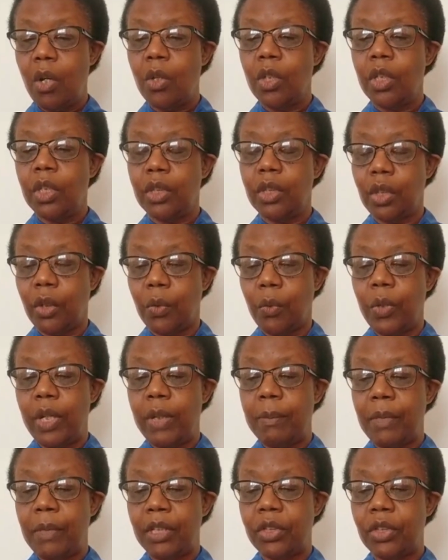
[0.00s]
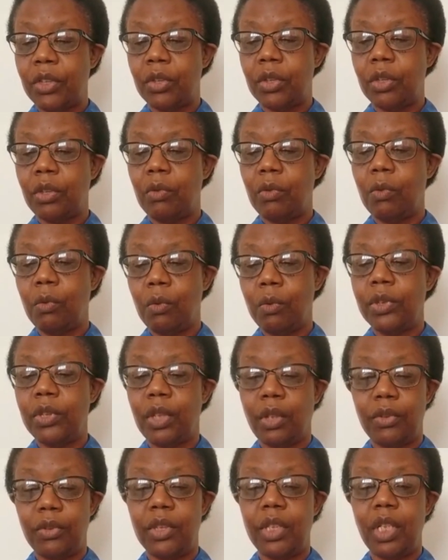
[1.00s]
so we must also
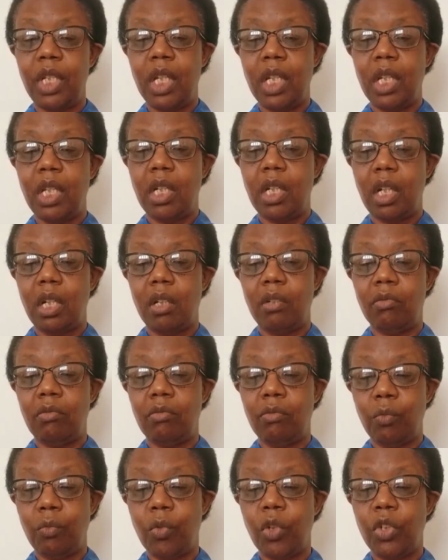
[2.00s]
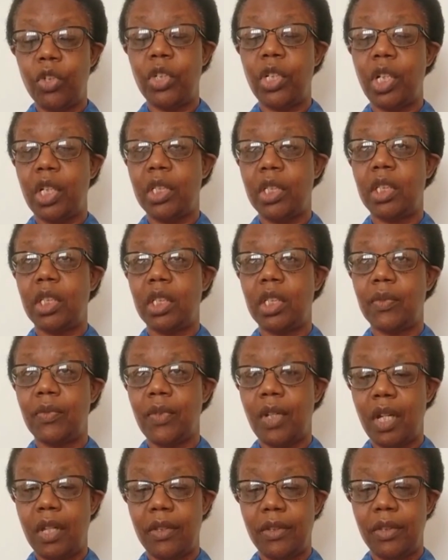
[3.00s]
seek and want justice
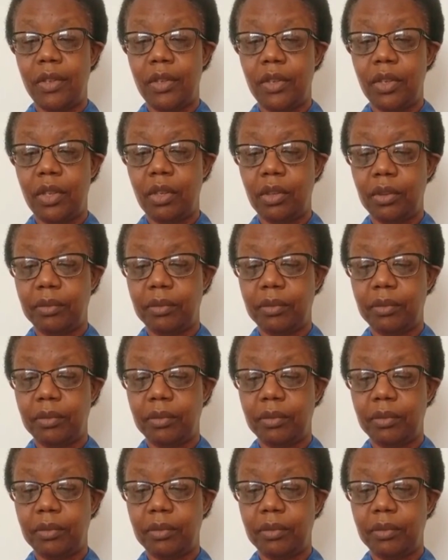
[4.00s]
for others.